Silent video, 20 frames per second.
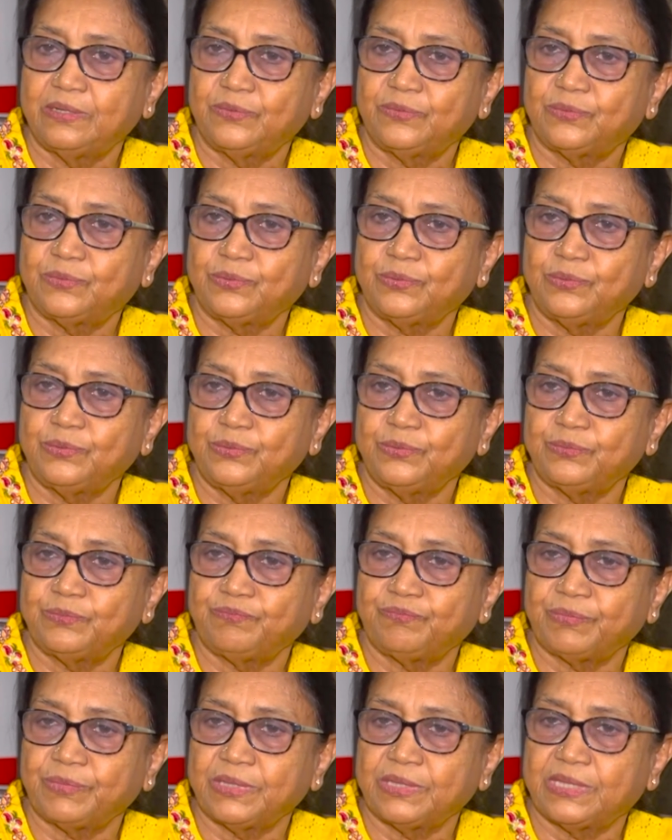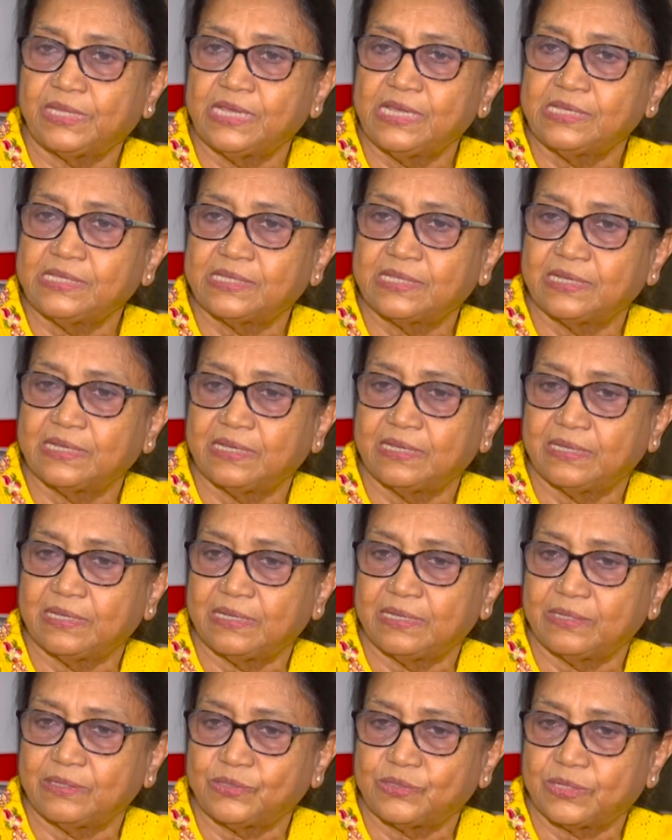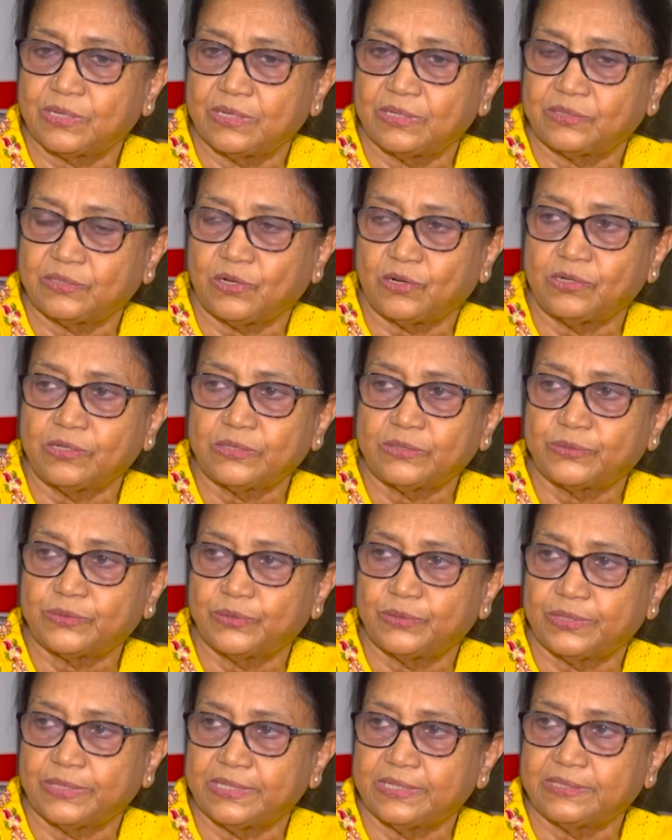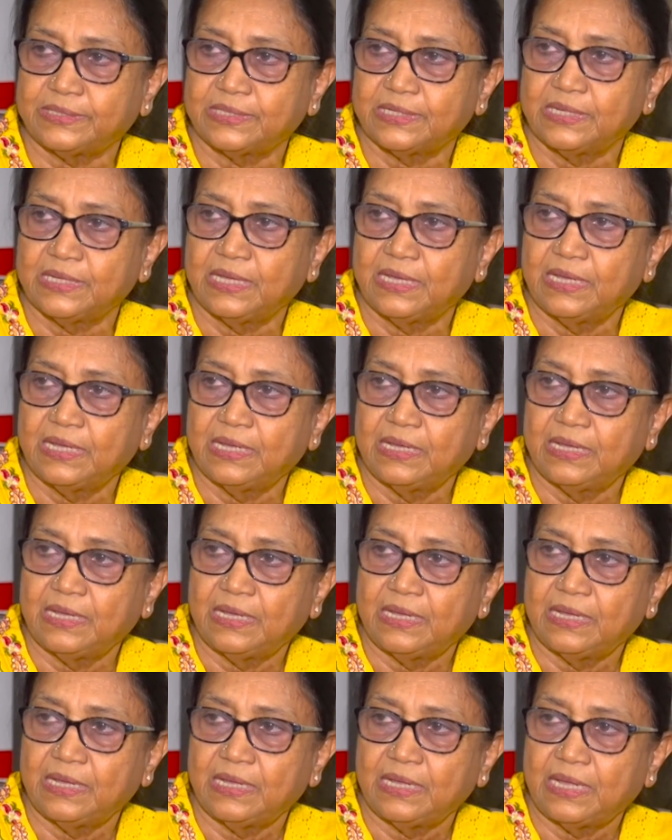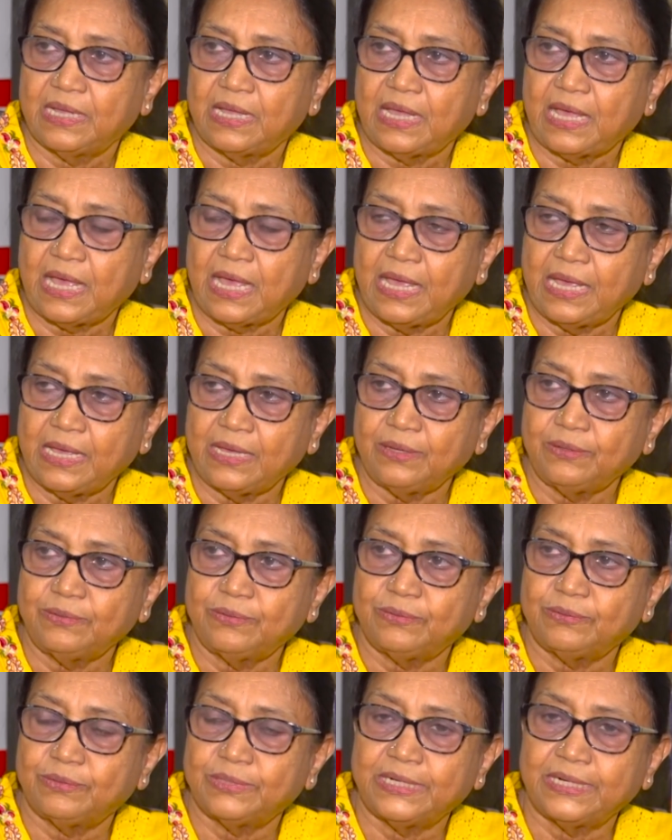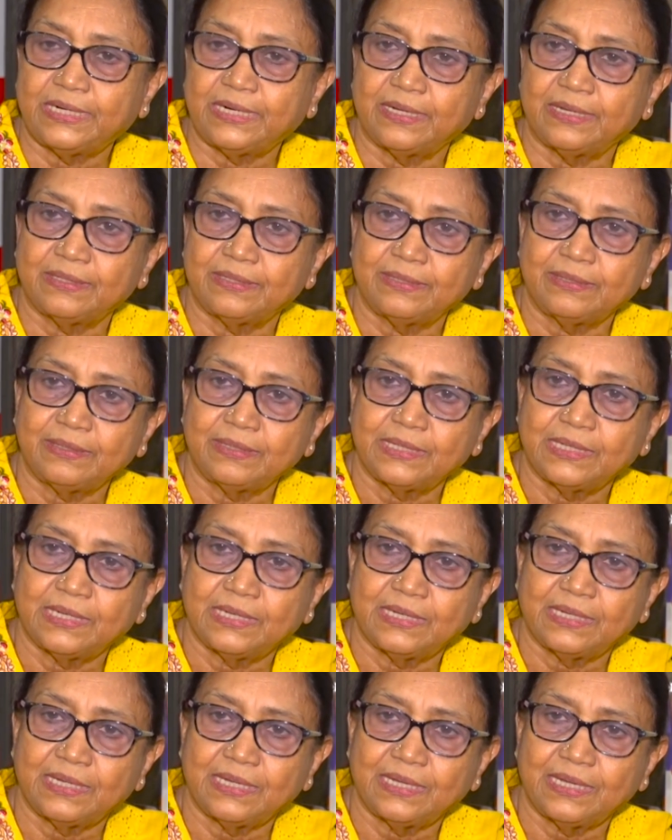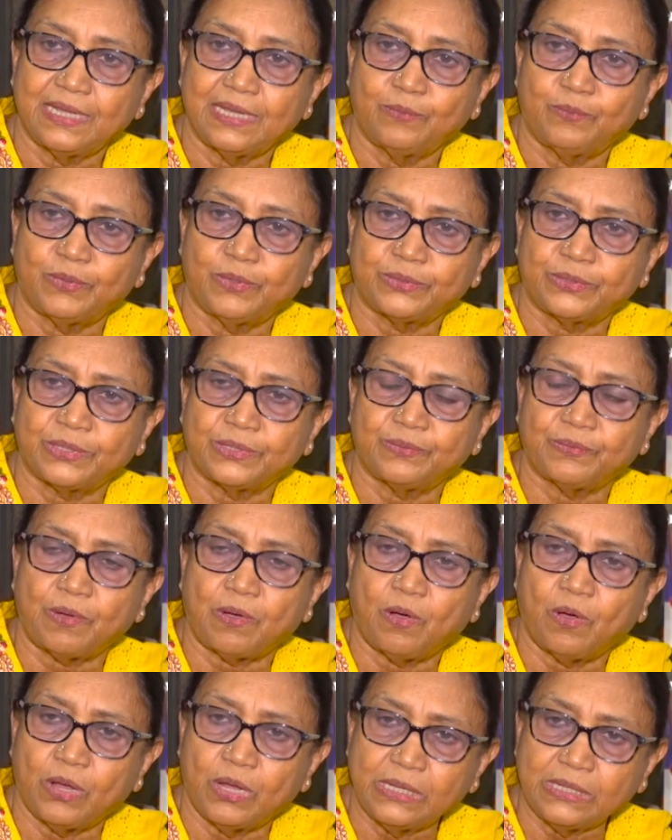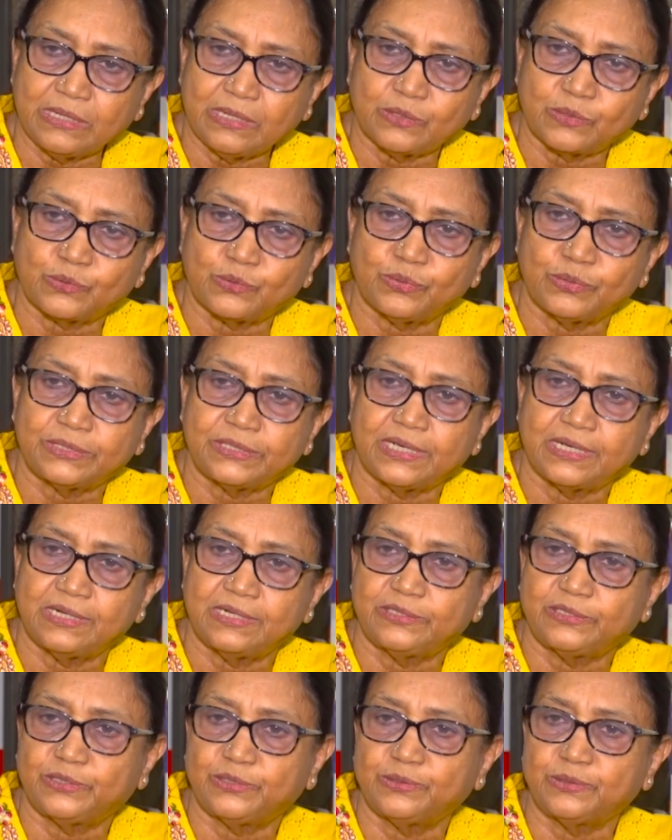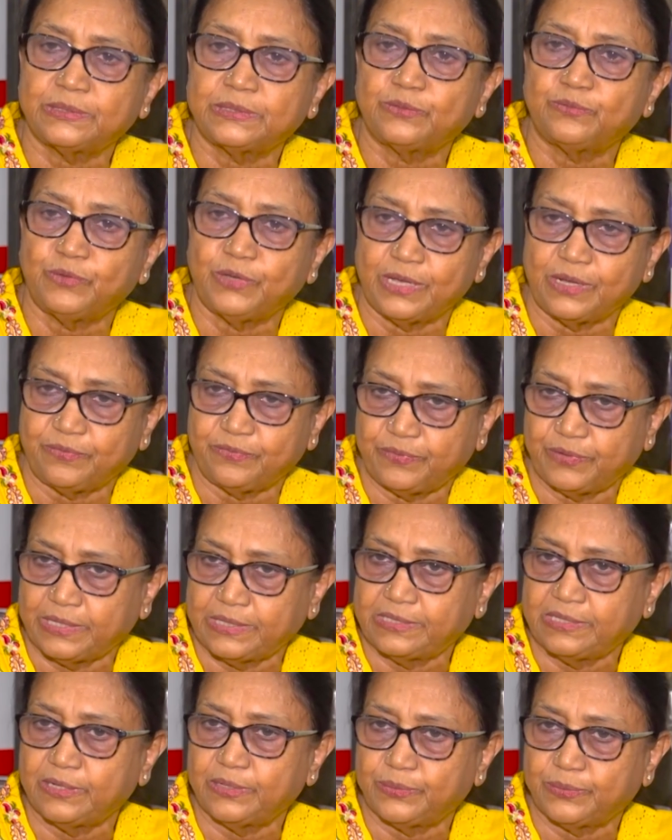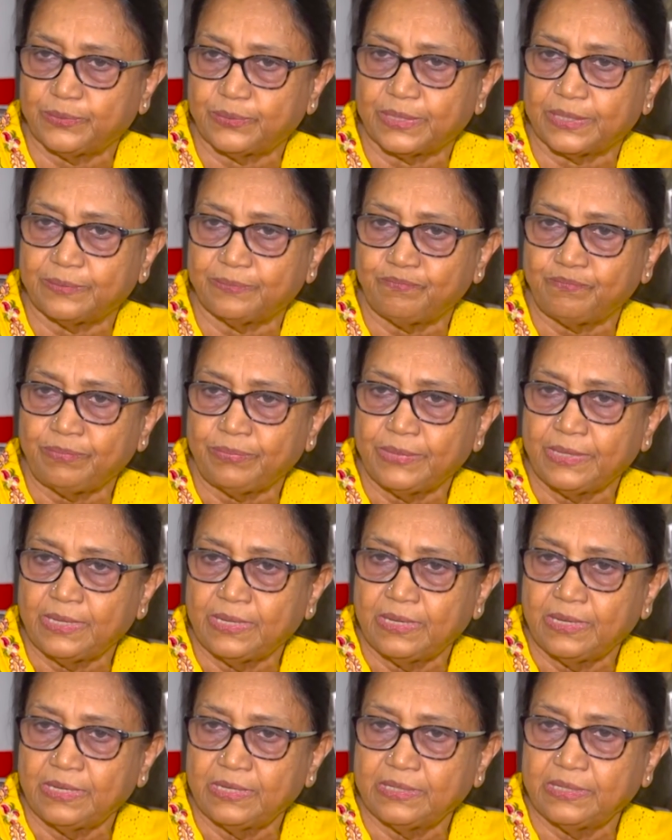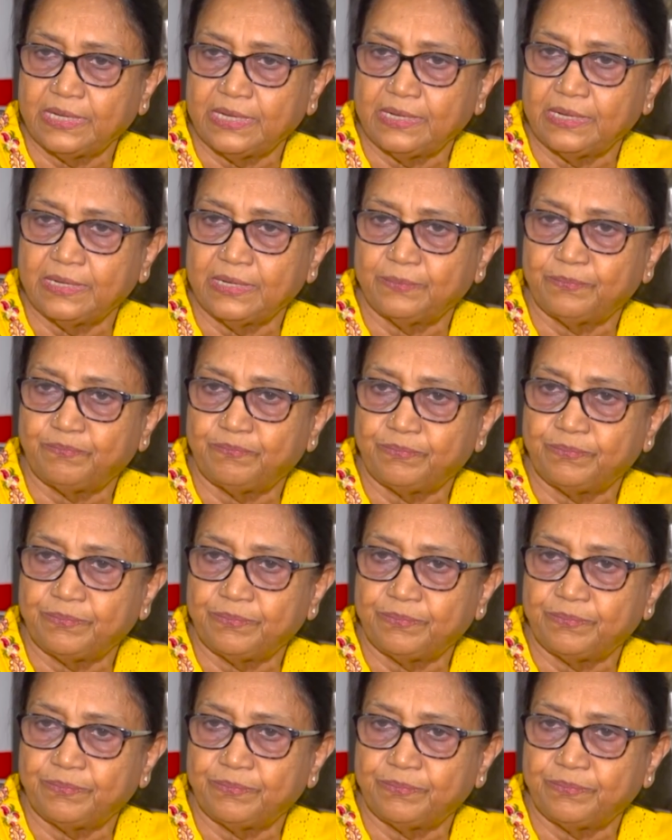So these short stories I have written about all the social issues we are facing today. The